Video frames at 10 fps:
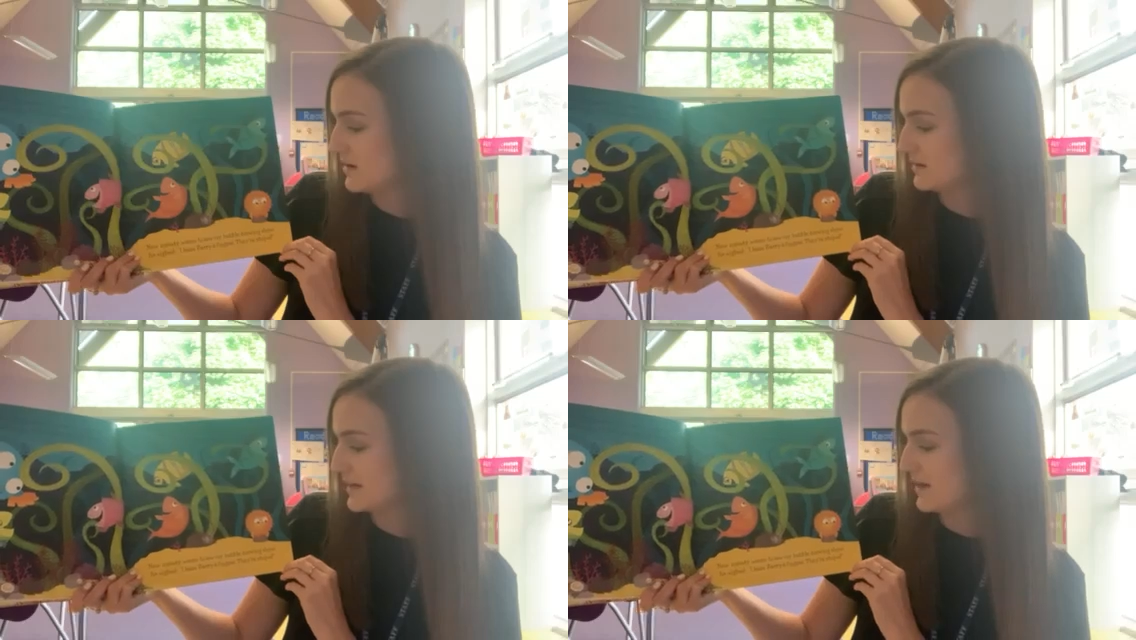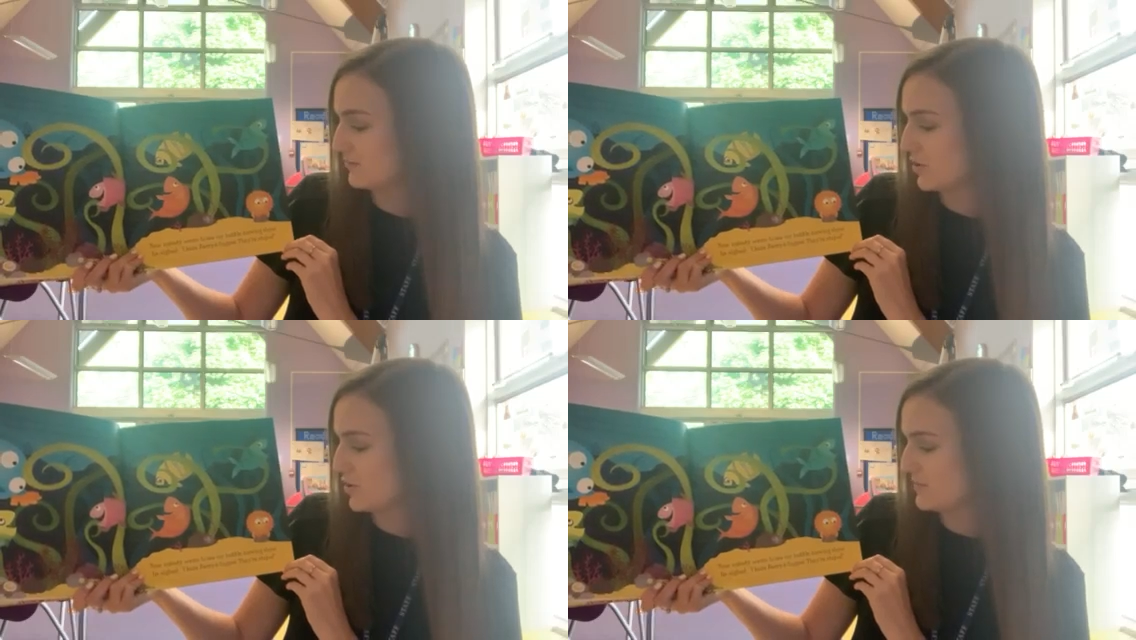Now
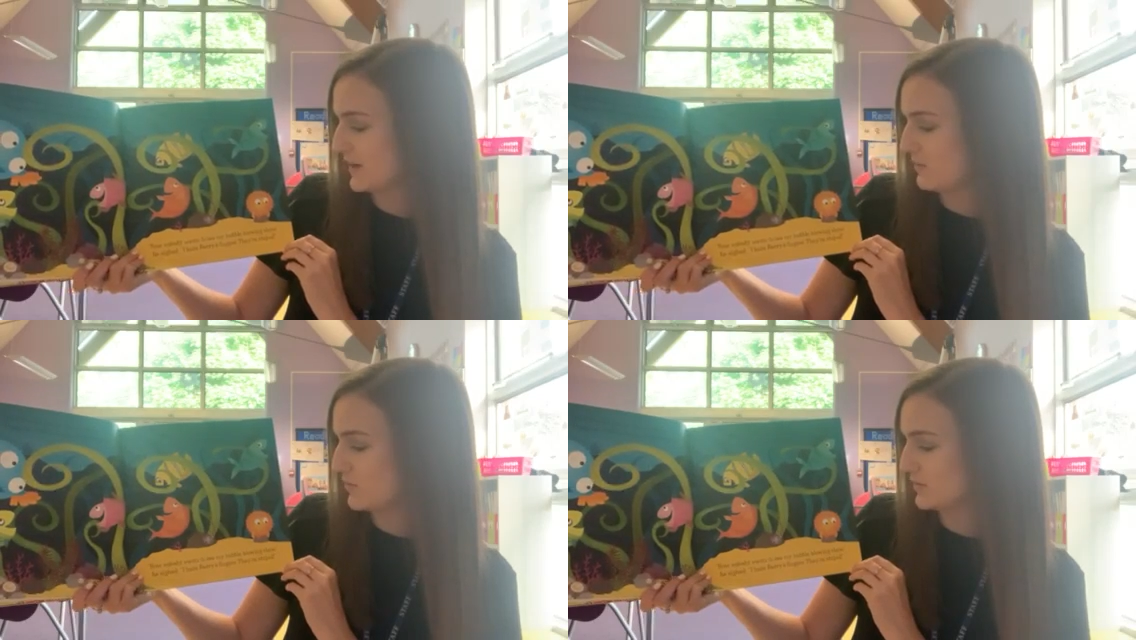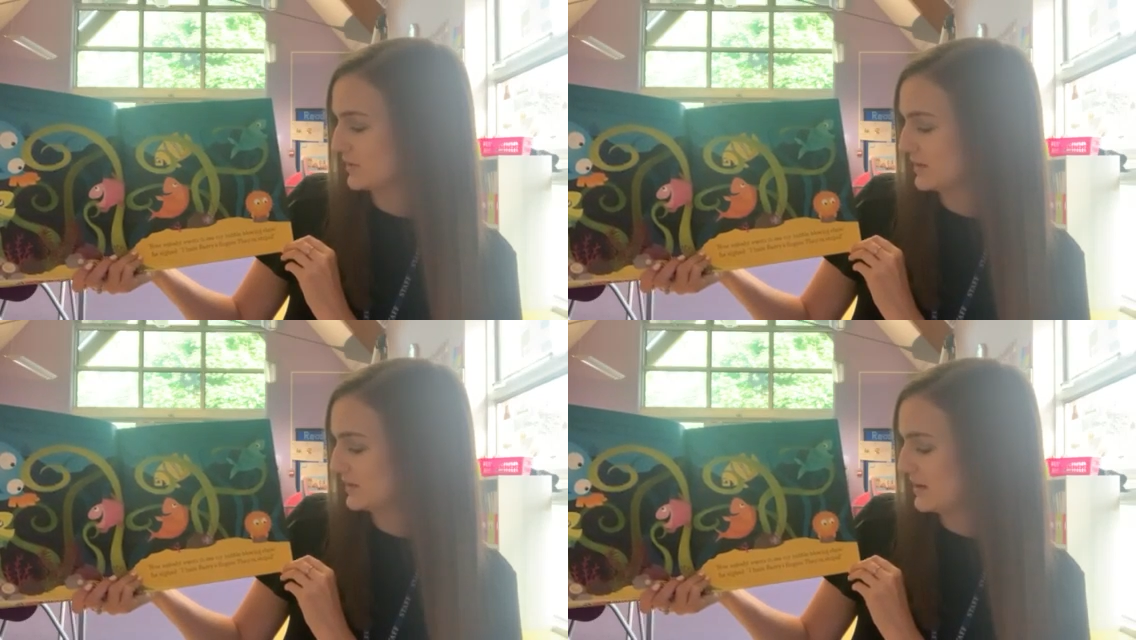nobody wants
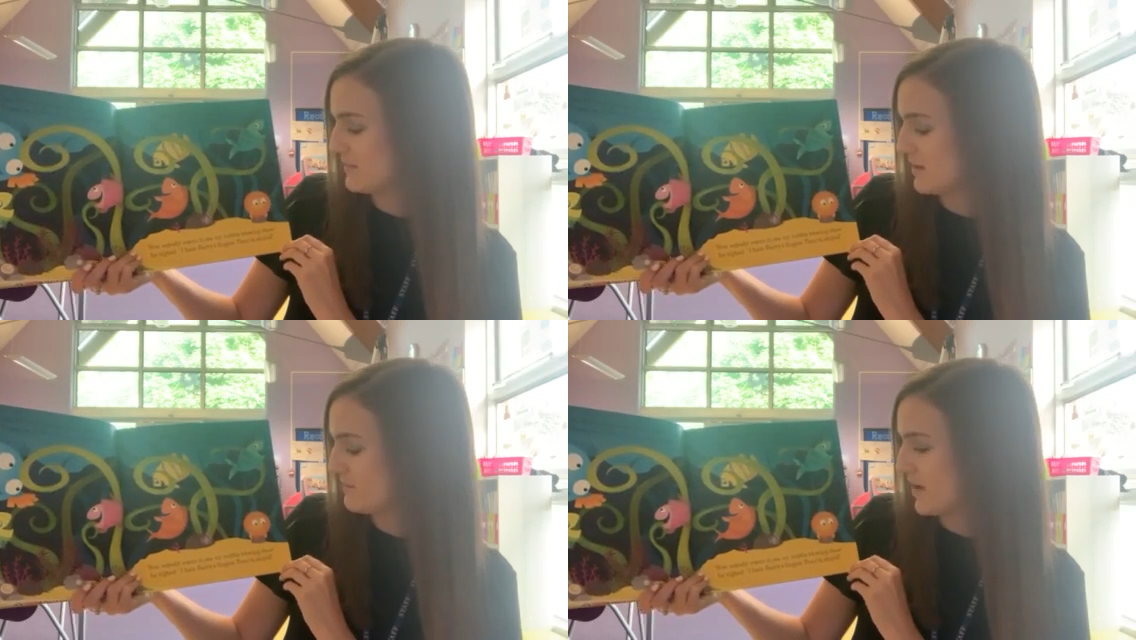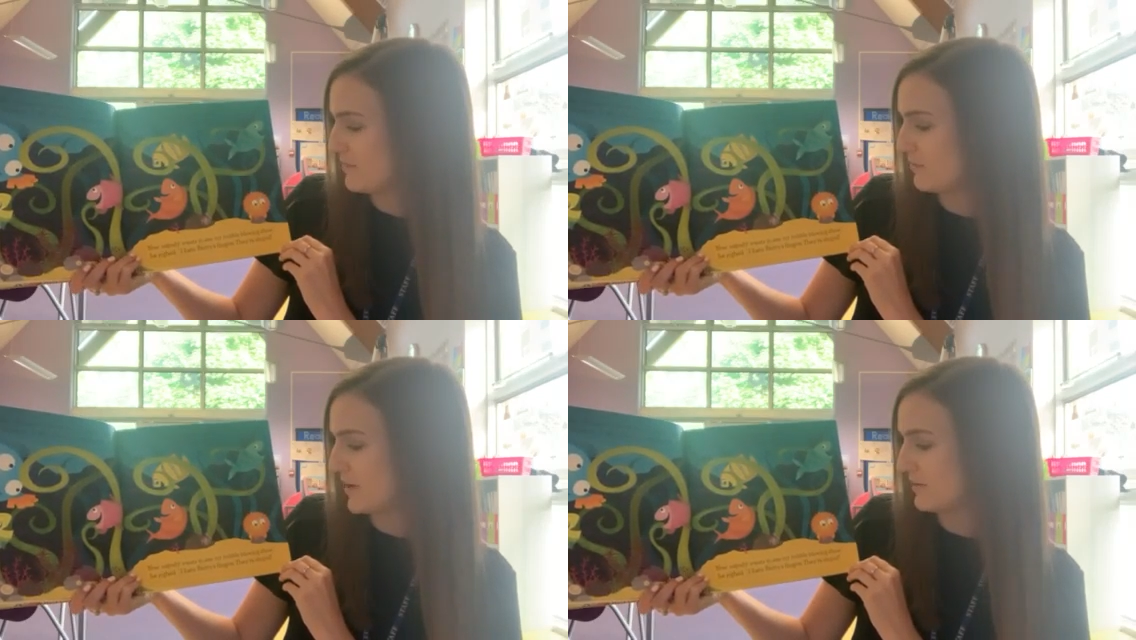to see my
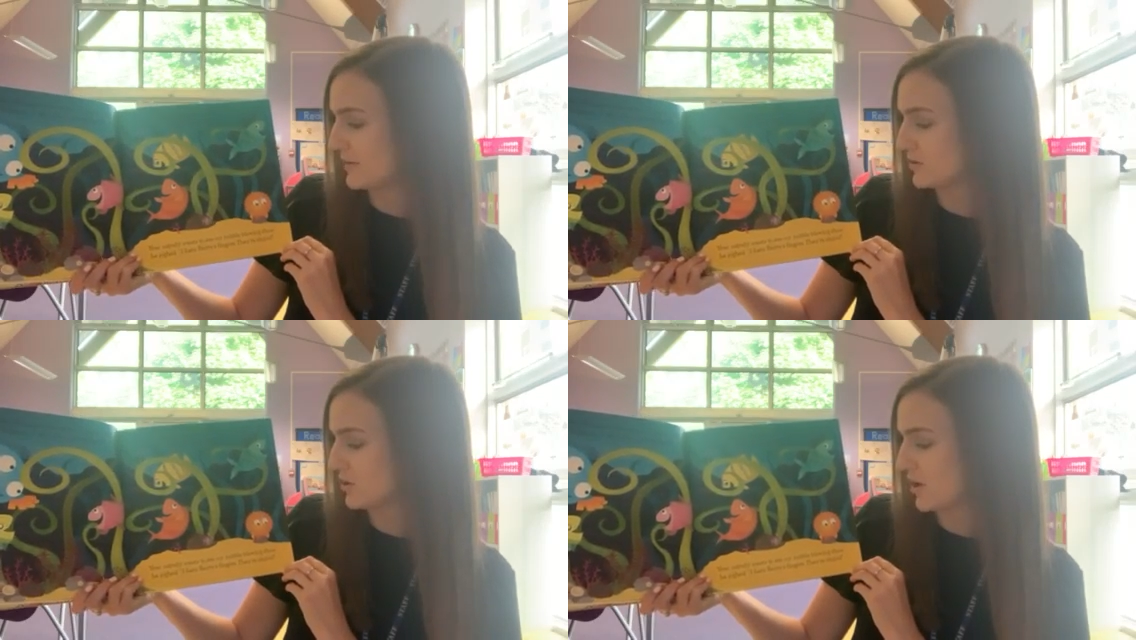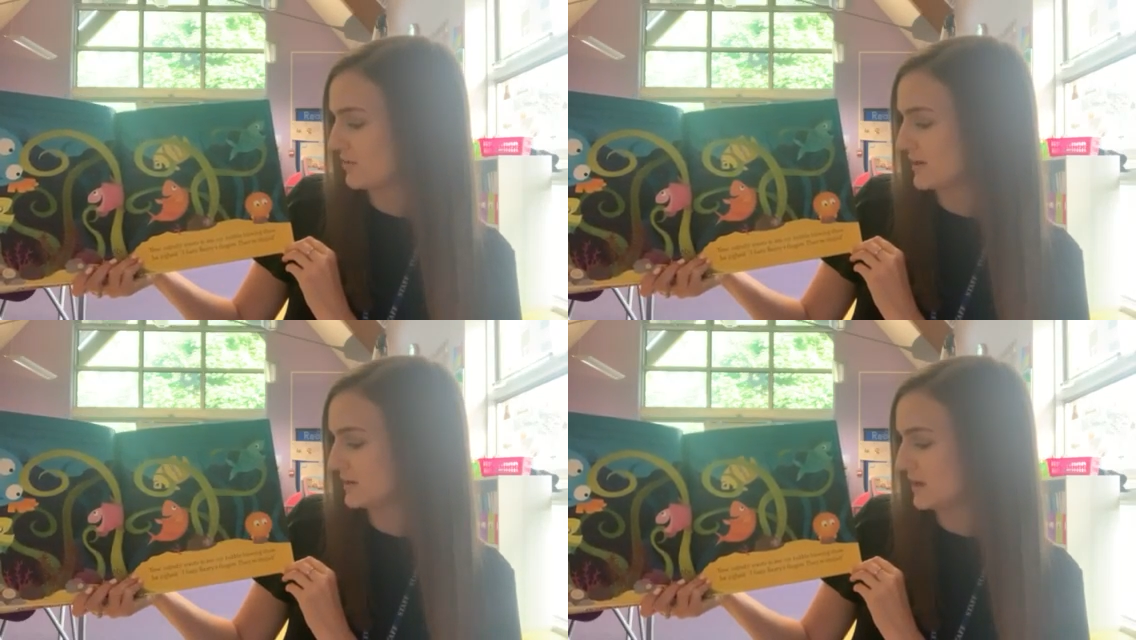bubble blowing show,
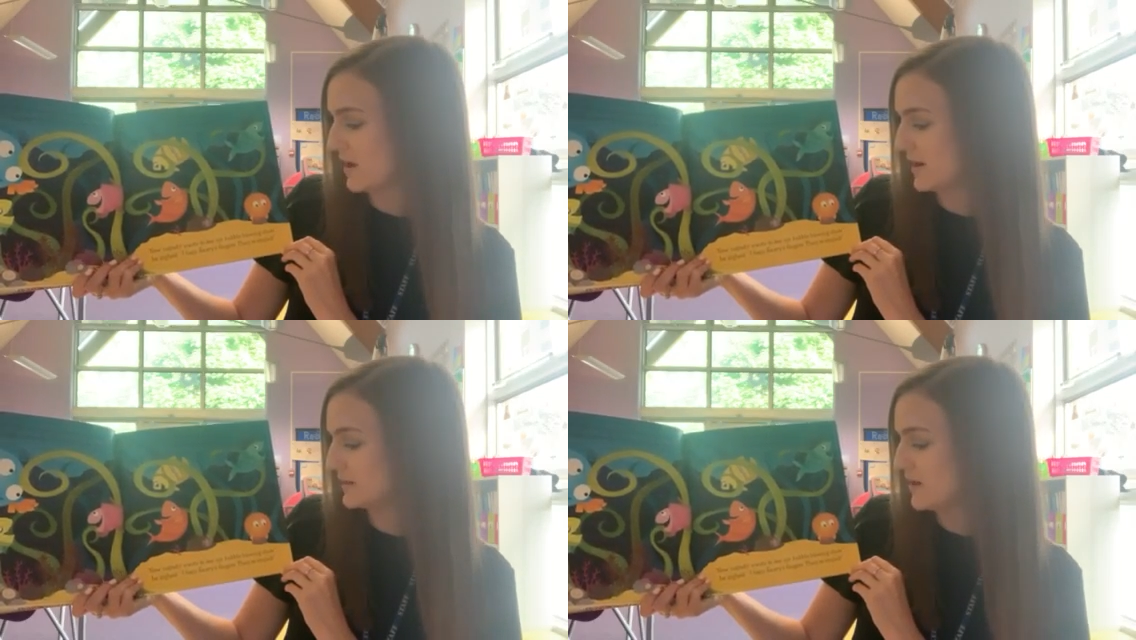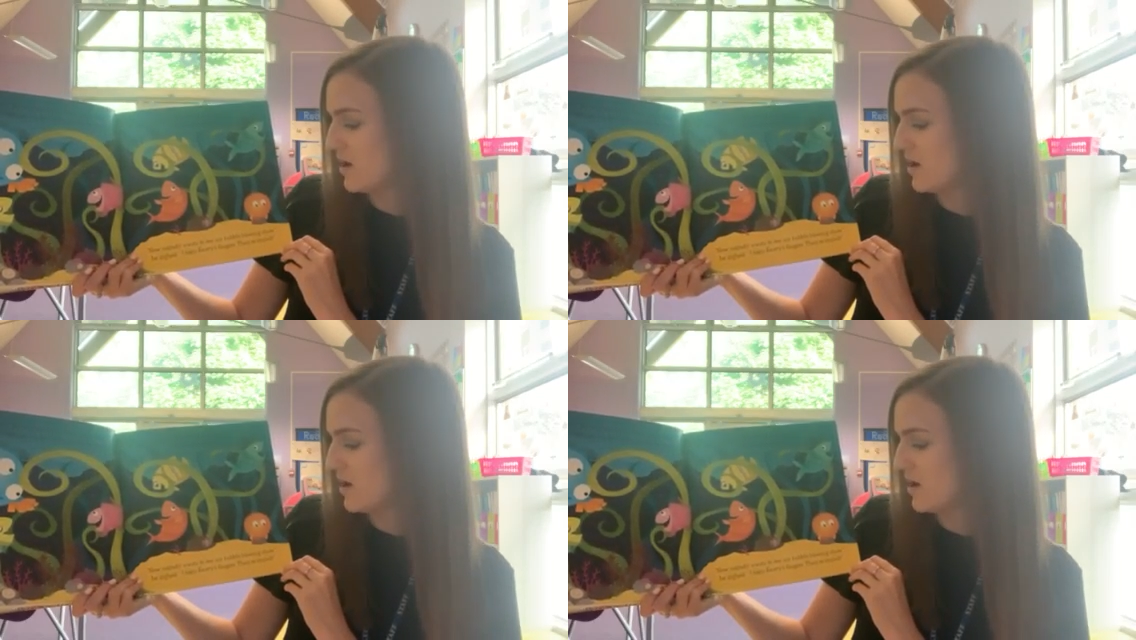he sighed.